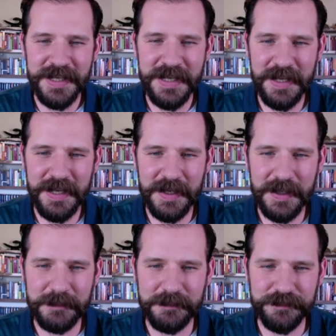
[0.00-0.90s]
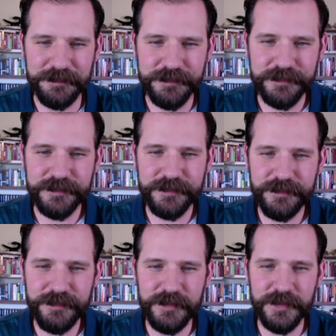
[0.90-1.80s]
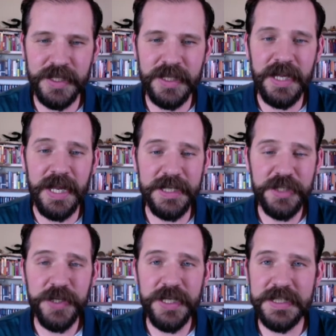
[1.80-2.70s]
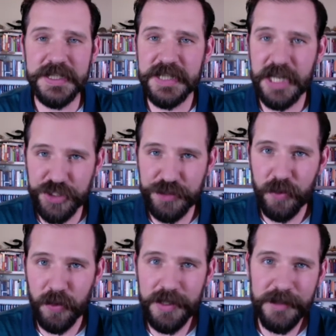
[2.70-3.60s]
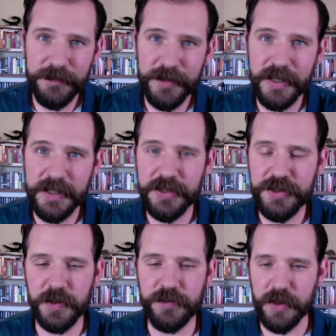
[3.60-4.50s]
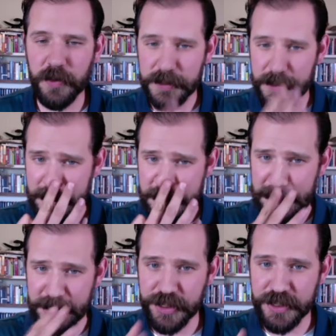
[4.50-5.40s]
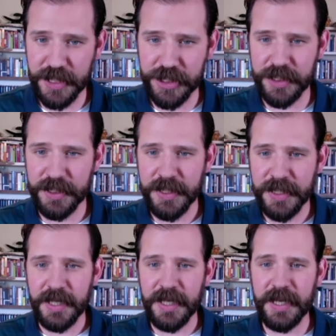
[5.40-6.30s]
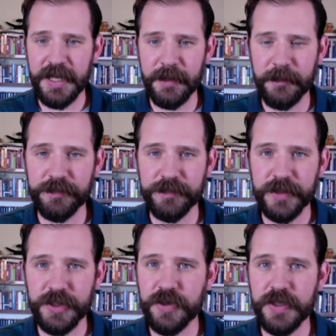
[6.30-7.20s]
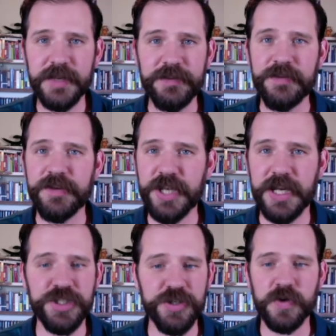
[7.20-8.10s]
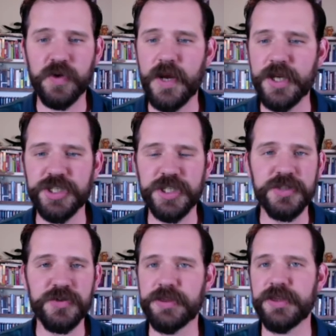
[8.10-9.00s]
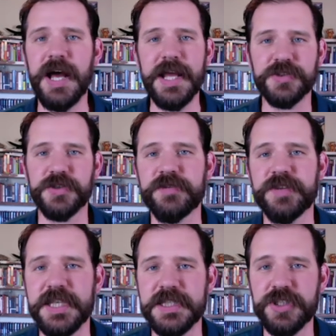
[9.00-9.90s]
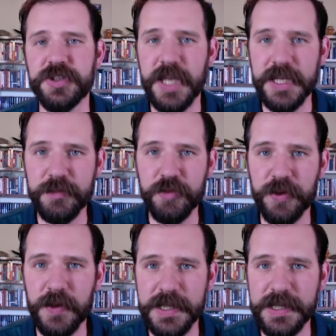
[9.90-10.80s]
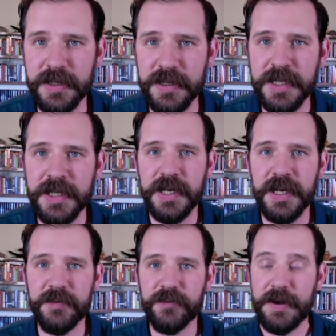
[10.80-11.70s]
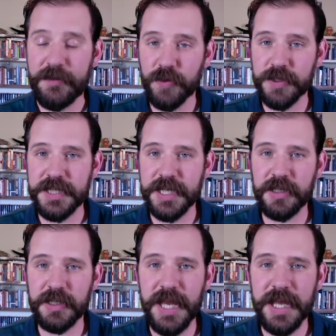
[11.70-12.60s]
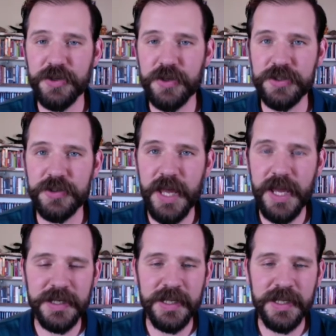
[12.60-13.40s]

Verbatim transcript: Um, I did create a discussion board on here. So if you go into the discussion section, um, you can, if you have any kind of general questions or thoughts or different things that you'd like to put throw out there uh, for everyone to take a look at, you can do that.